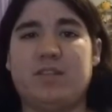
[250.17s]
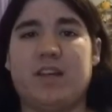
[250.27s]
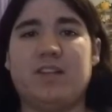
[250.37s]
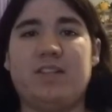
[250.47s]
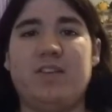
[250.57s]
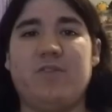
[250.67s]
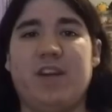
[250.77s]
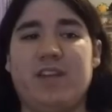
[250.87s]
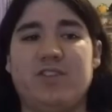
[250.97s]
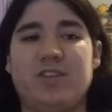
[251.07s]
kind of secret
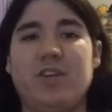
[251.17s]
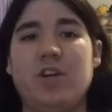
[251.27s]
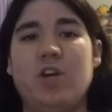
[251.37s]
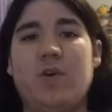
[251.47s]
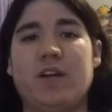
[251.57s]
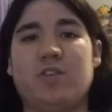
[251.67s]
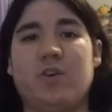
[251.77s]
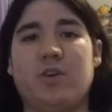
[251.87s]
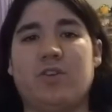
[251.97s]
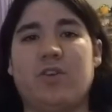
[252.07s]
agent has to
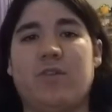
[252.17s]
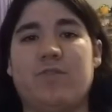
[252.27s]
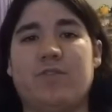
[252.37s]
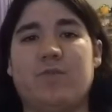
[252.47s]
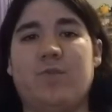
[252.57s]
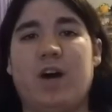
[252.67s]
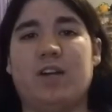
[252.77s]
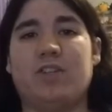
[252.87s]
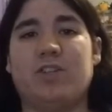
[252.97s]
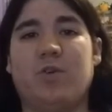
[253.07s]
go undercover to
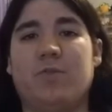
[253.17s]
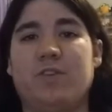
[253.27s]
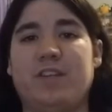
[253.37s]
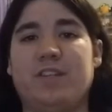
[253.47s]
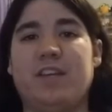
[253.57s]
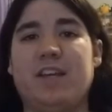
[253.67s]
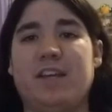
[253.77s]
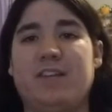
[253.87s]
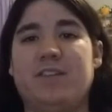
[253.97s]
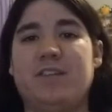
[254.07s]
watch over these
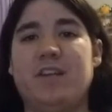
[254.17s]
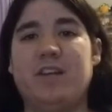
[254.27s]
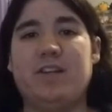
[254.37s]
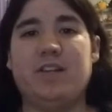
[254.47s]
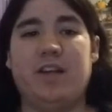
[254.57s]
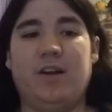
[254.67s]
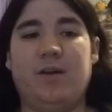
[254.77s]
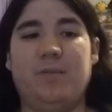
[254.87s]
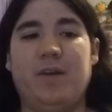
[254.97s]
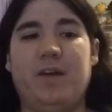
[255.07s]
kids that
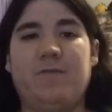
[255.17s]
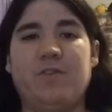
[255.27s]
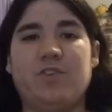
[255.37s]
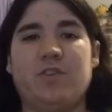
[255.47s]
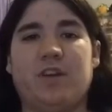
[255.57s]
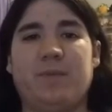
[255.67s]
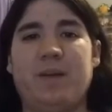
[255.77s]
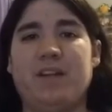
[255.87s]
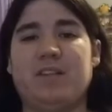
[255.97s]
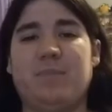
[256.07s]
um, at first are like
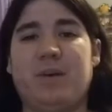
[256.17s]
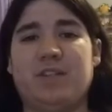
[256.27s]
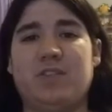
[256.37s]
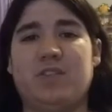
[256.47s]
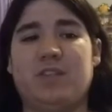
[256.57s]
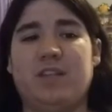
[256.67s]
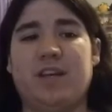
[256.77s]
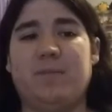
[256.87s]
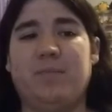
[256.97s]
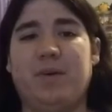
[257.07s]
pains the bus to
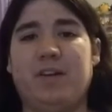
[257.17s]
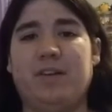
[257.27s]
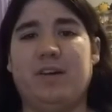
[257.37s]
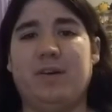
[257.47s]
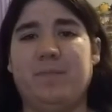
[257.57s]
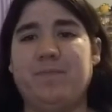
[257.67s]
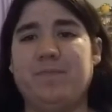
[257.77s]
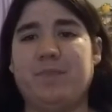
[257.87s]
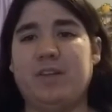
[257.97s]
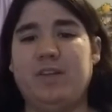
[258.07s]
them, but um,
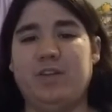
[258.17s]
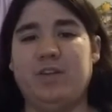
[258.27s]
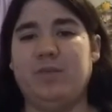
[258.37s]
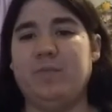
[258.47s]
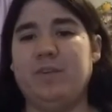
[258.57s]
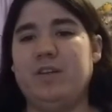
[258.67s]
you know,